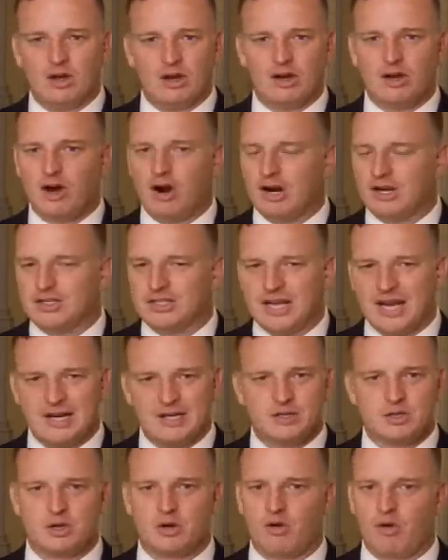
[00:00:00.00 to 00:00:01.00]
Look,
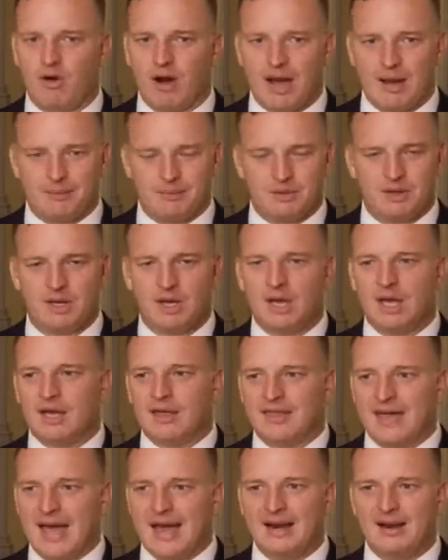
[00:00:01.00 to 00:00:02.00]
Karzai is corrupt.
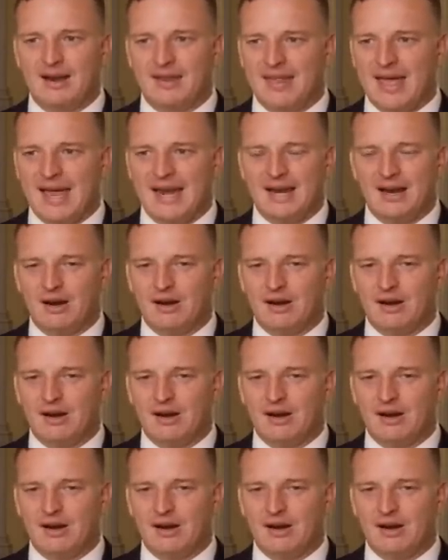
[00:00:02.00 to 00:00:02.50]
That